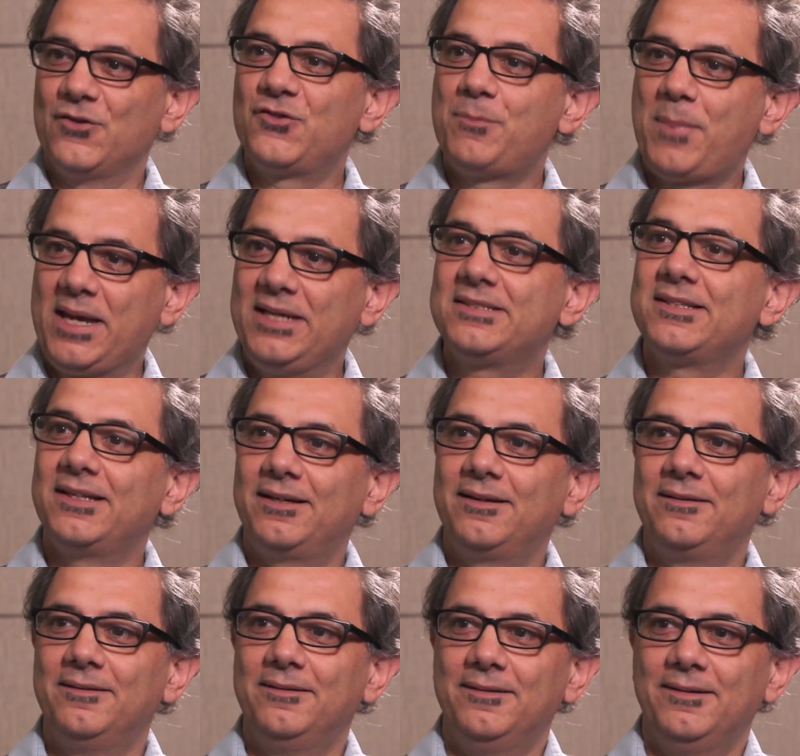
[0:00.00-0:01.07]
the spacing.
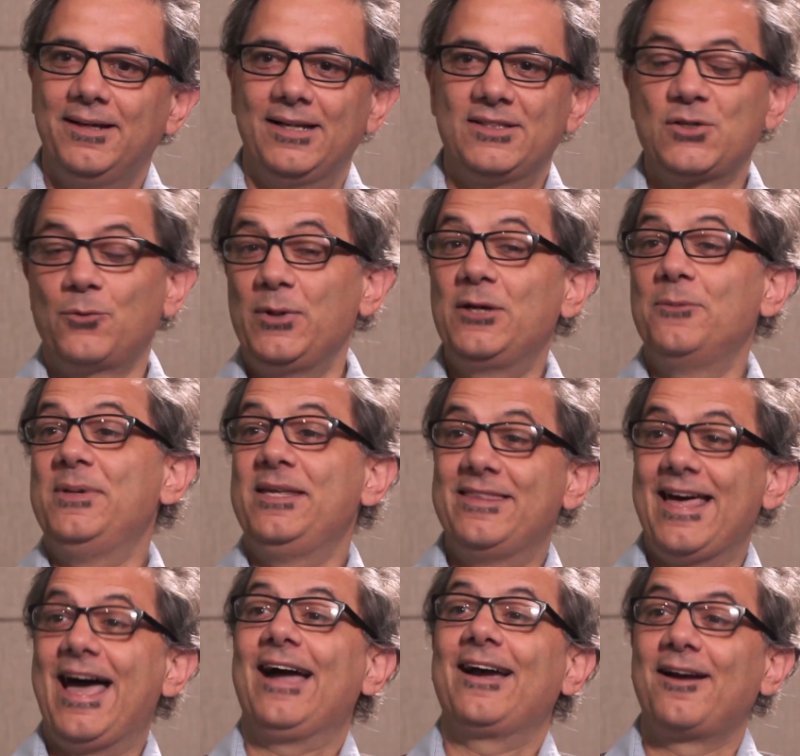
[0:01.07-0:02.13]
And so we could be
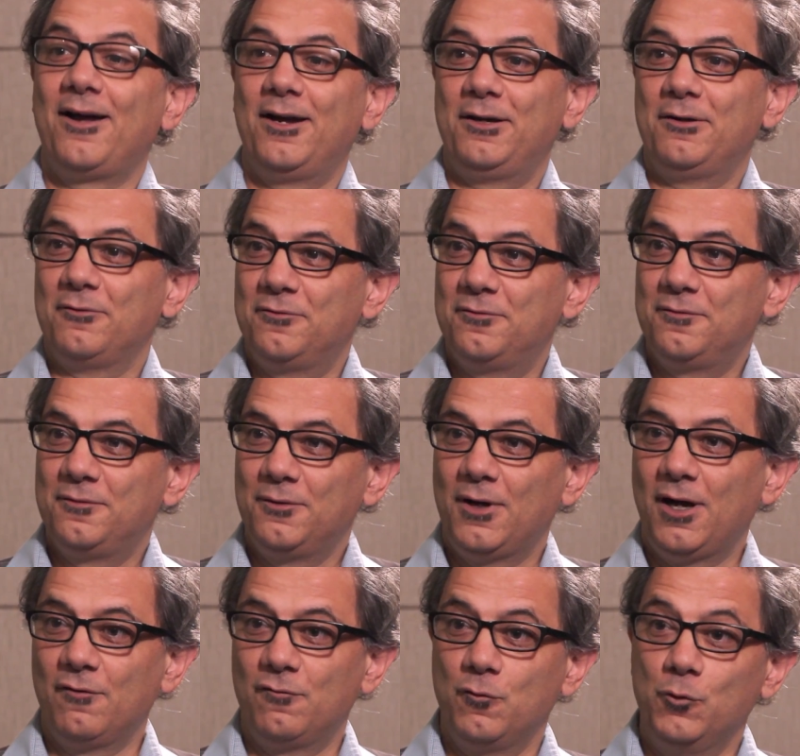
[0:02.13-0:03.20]
that kind of
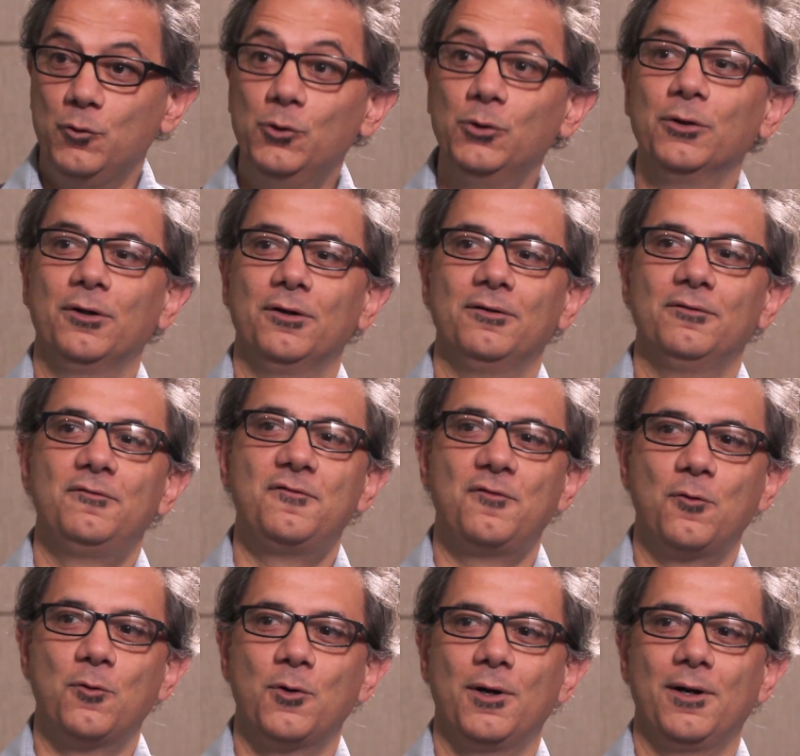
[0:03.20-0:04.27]
ruler
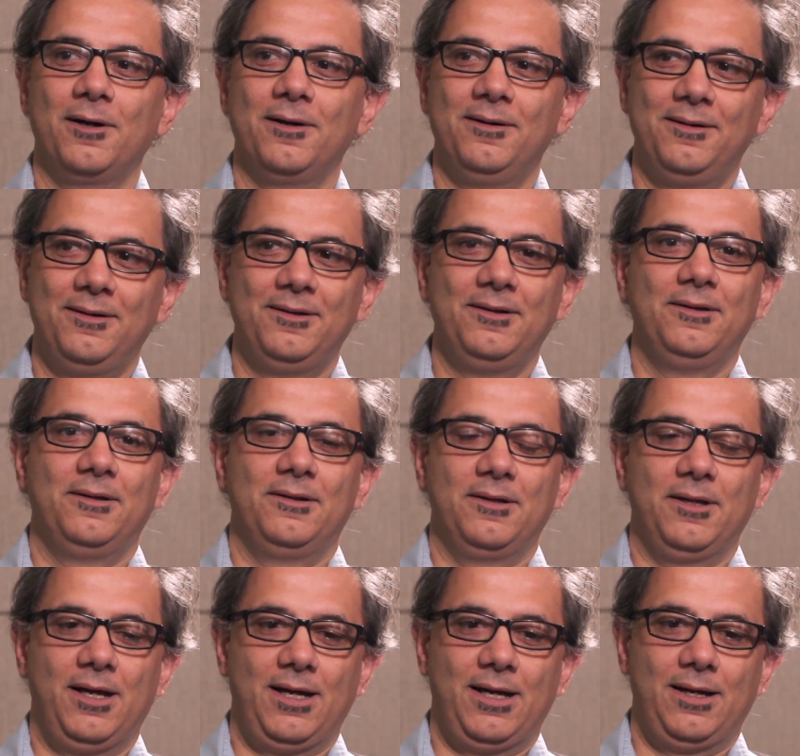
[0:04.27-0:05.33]
for
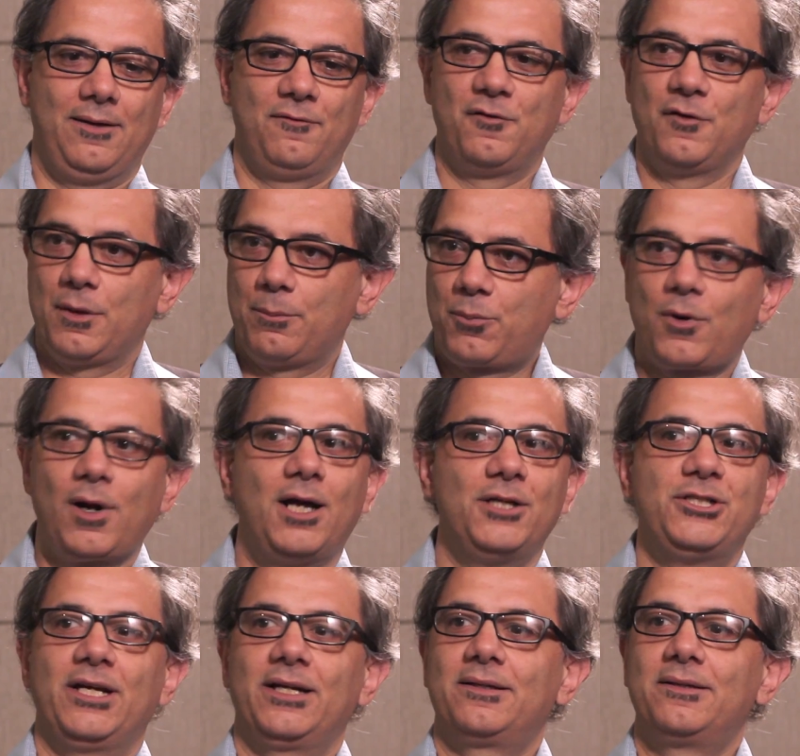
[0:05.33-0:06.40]
the
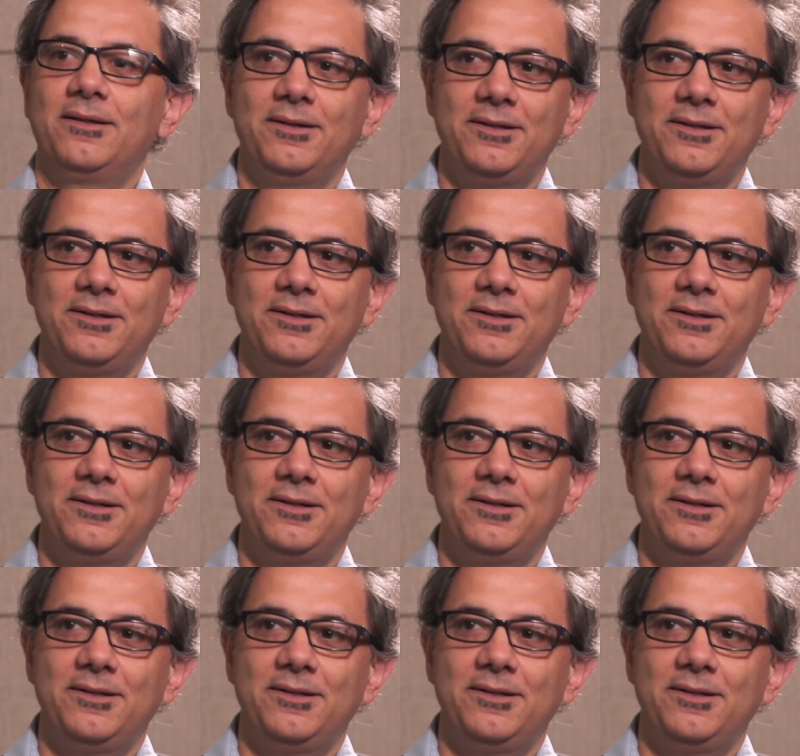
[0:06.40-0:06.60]
project